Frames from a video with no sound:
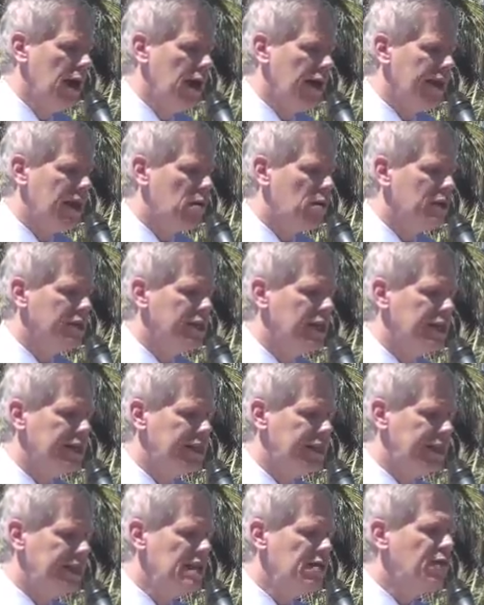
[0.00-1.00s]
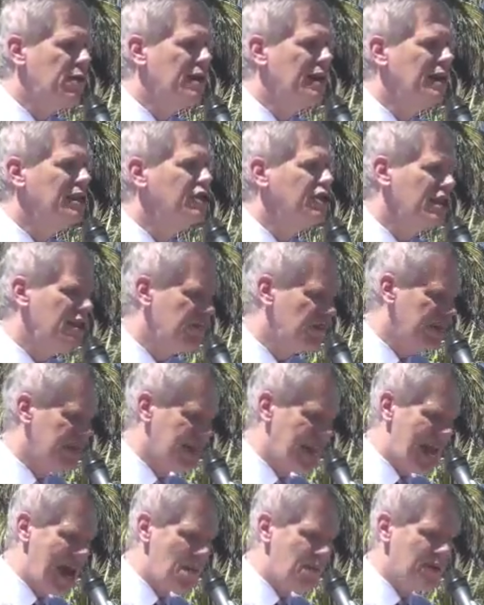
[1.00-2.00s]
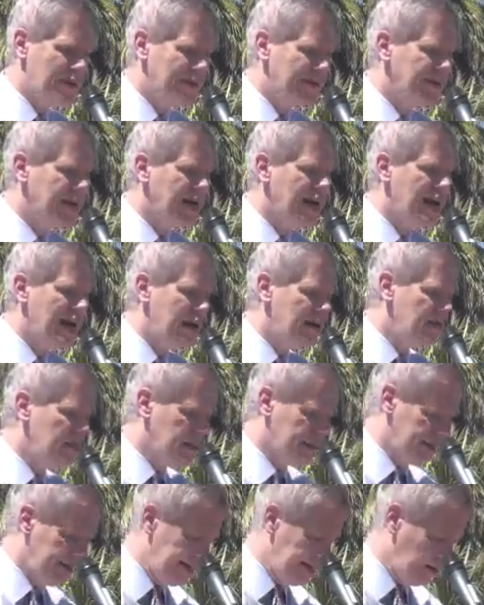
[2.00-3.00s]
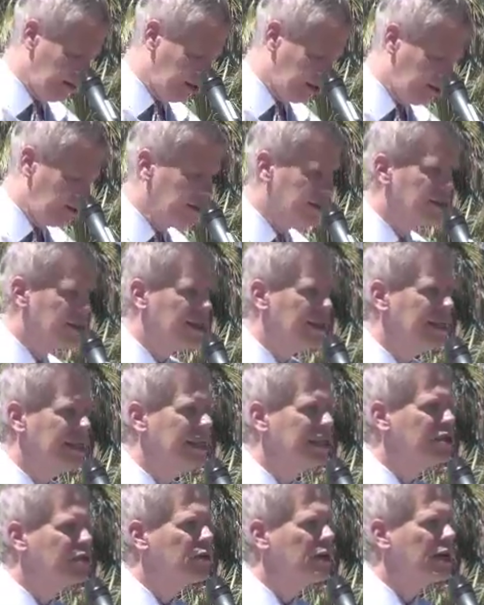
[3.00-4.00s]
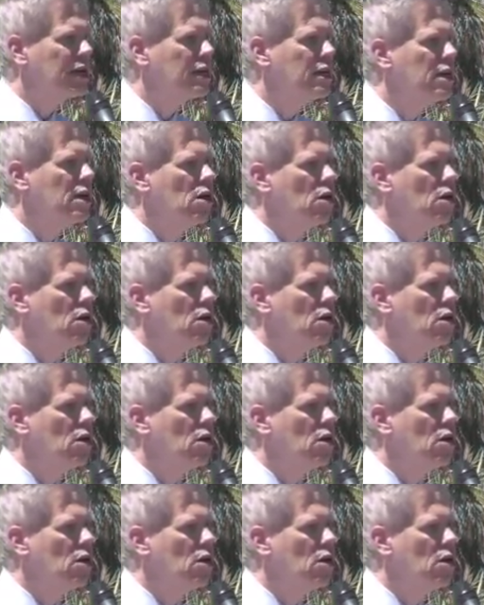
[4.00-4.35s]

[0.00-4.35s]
There was a significant achievement gap at the time. Latino students in the district